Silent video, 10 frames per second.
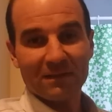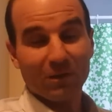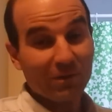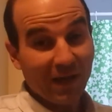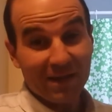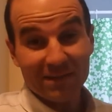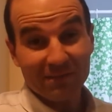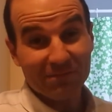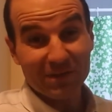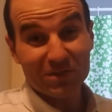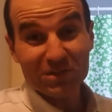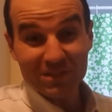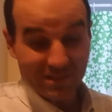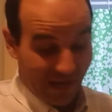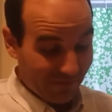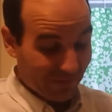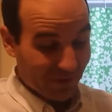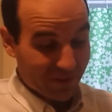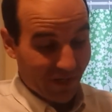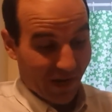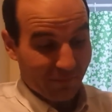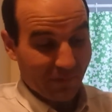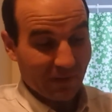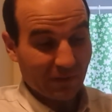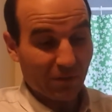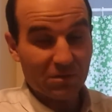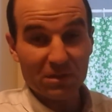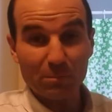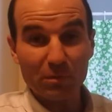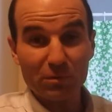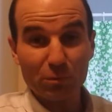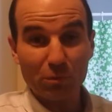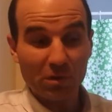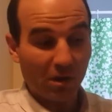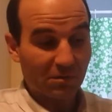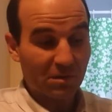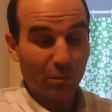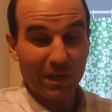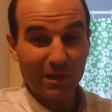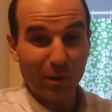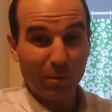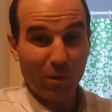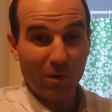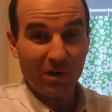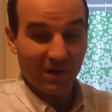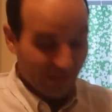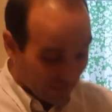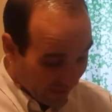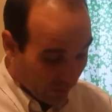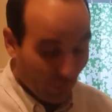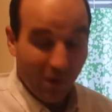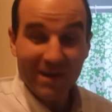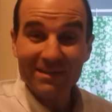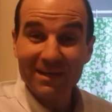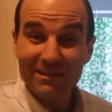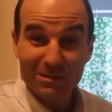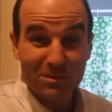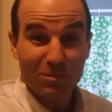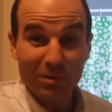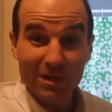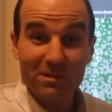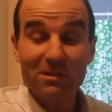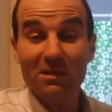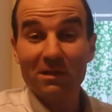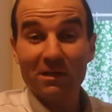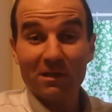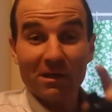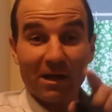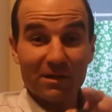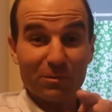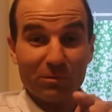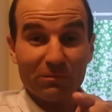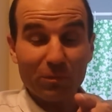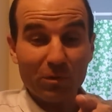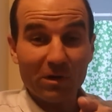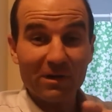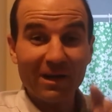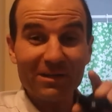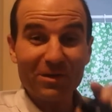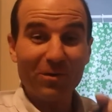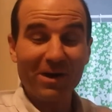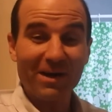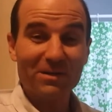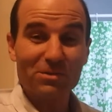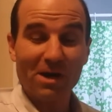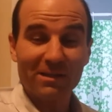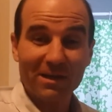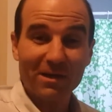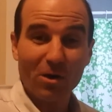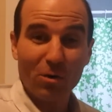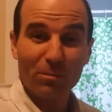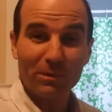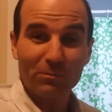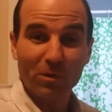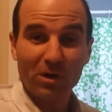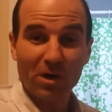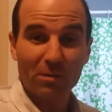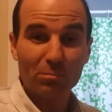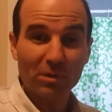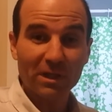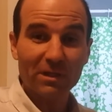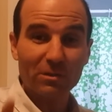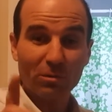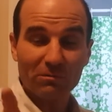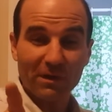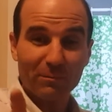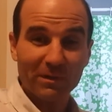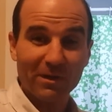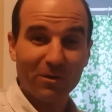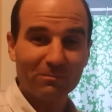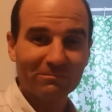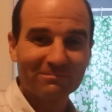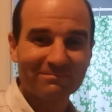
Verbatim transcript: Okay, that finishes us out for this time. A little simple tool called Squeak No More and a way to take the squeaks out of your floor. Now you go ahead and try that at home and work on bringing your family home.